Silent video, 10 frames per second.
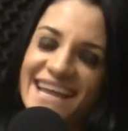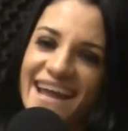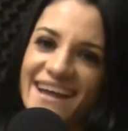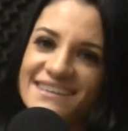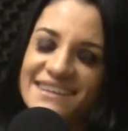
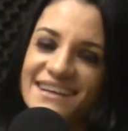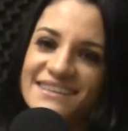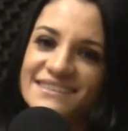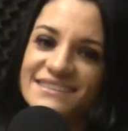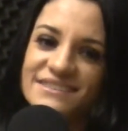and uh,
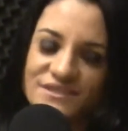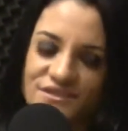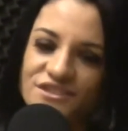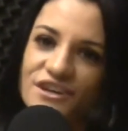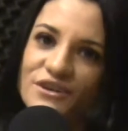
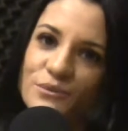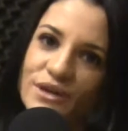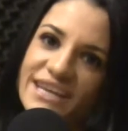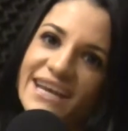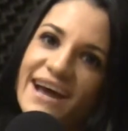started
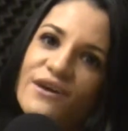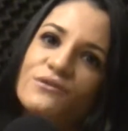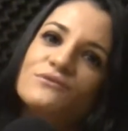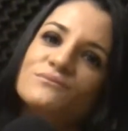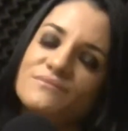working out.